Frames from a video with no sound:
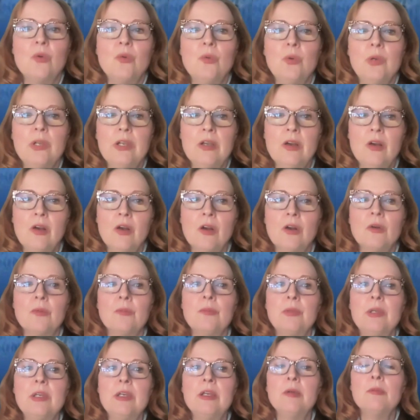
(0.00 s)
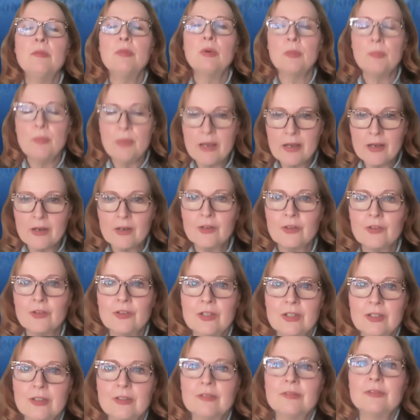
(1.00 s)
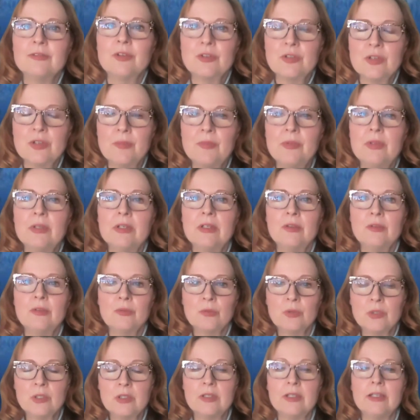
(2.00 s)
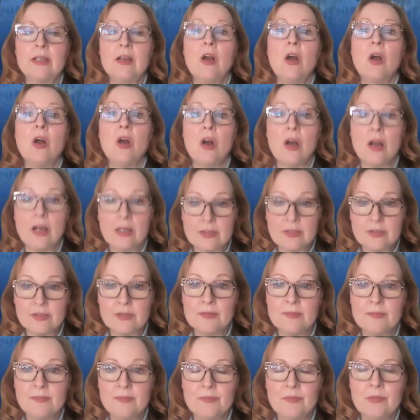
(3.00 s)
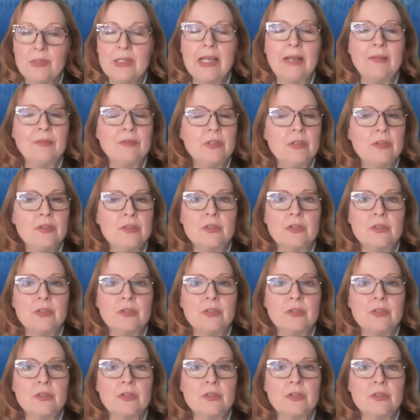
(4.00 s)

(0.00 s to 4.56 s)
we are being prepared for something really awesome. We have to just